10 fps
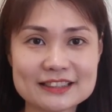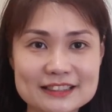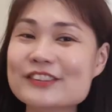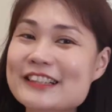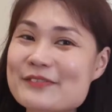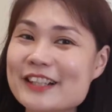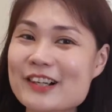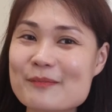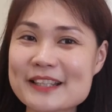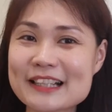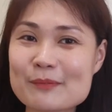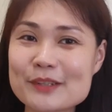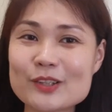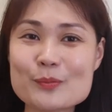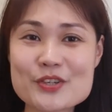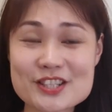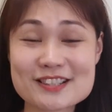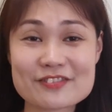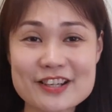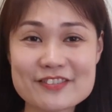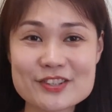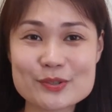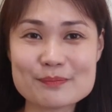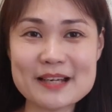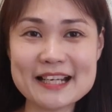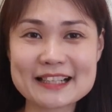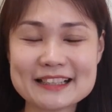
Do leave me a comment down below which is your favorite tote bag